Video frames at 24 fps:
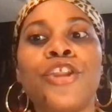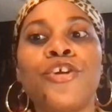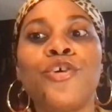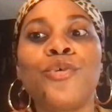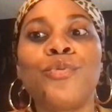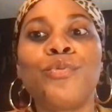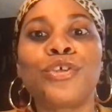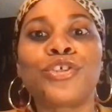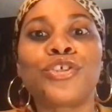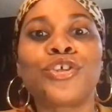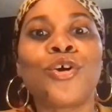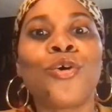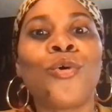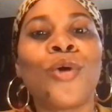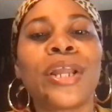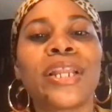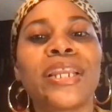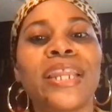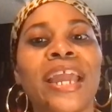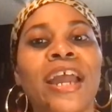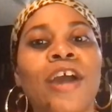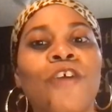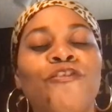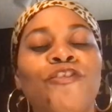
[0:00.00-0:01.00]
who was
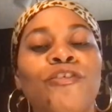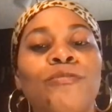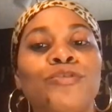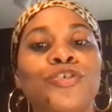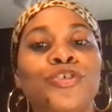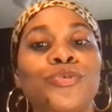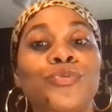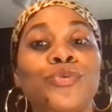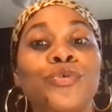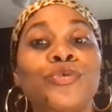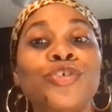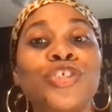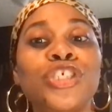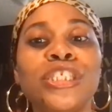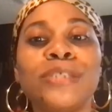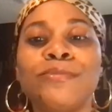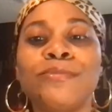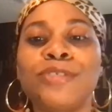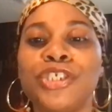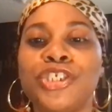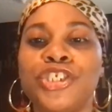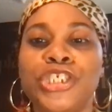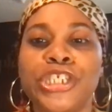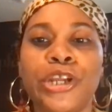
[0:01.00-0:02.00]
going down from
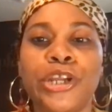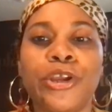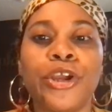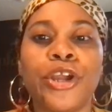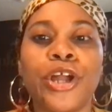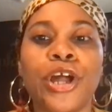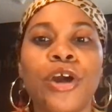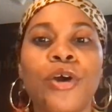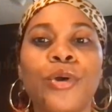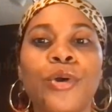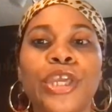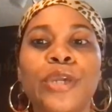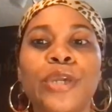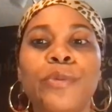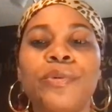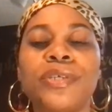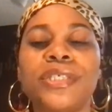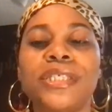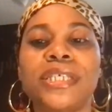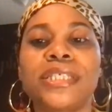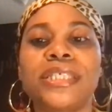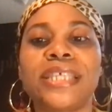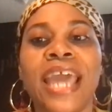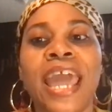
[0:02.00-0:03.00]
Jerusalem to Jericho. He
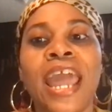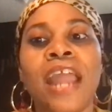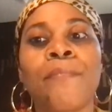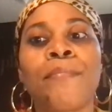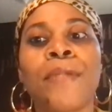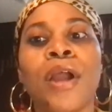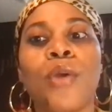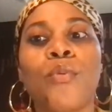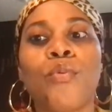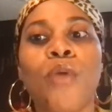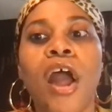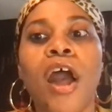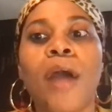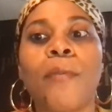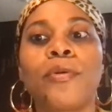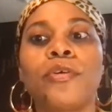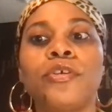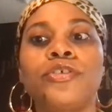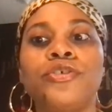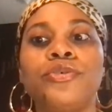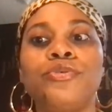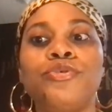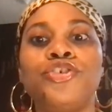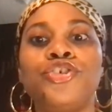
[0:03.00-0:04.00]
was attacked by robbers
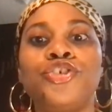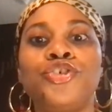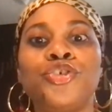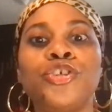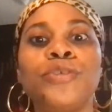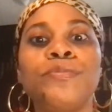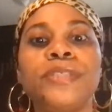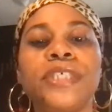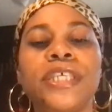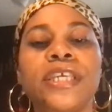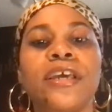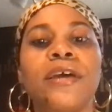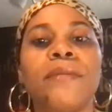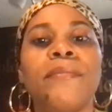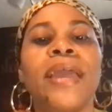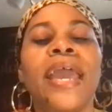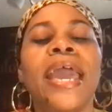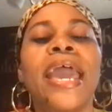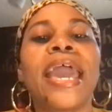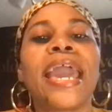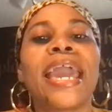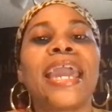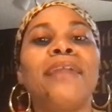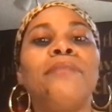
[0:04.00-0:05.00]
who stripped him
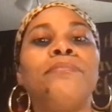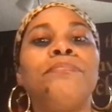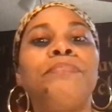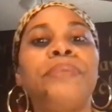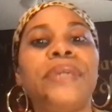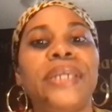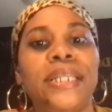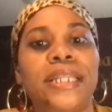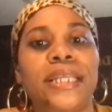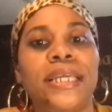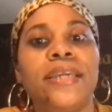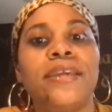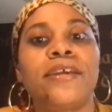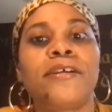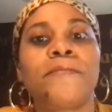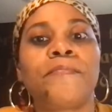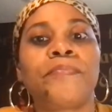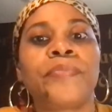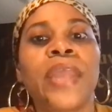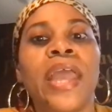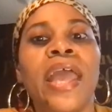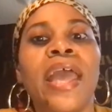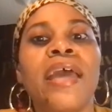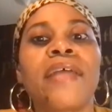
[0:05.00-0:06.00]
and beat him.